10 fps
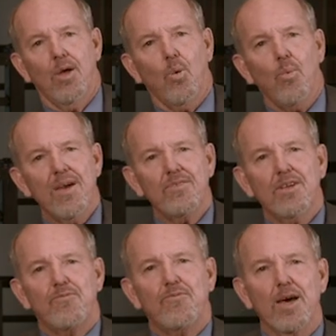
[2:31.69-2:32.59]
We have
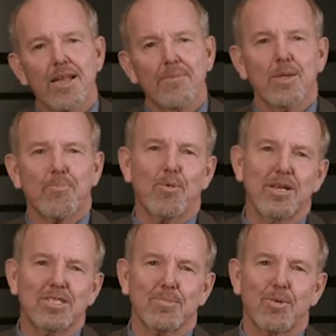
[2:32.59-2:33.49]
developed the
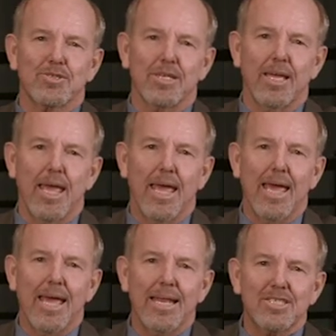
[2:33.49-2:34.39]
principles
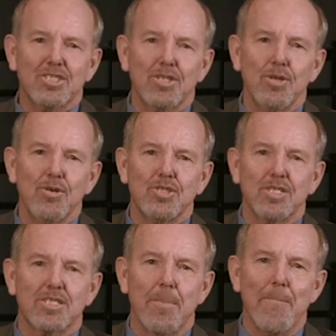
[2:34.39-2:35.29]
and
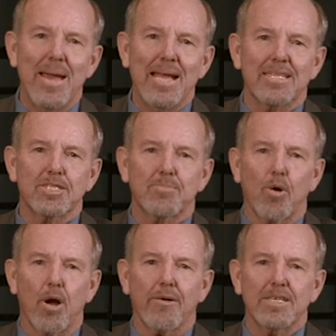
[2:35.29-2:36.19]
institutions that make this
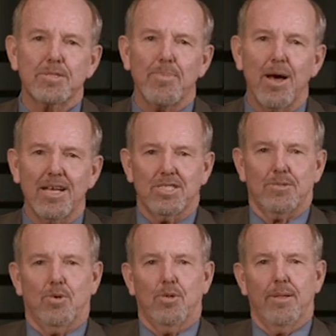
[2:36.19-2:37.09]
progress
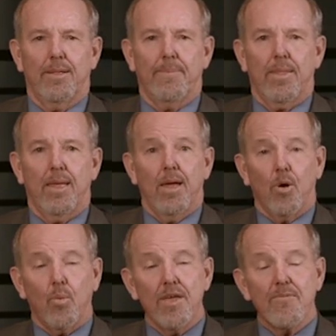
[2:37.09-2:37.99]
possible.
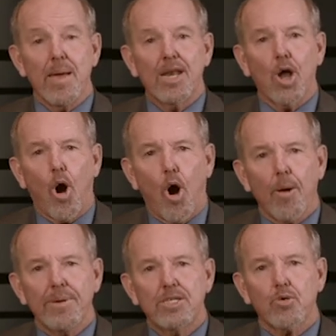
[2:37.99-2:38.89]
We have made
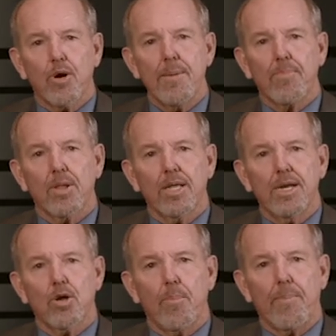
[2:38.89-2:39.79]
arbitrary
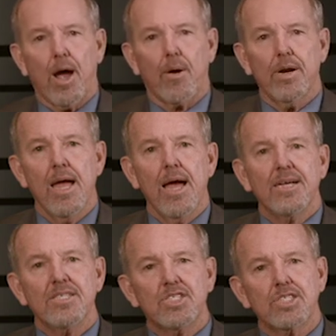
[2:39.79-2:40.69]
political power
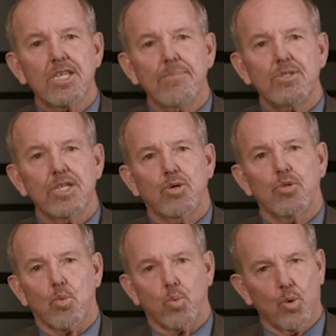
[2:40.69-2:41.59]
subject to
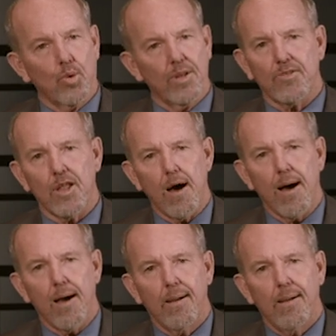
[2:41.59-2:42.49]
the rule of law,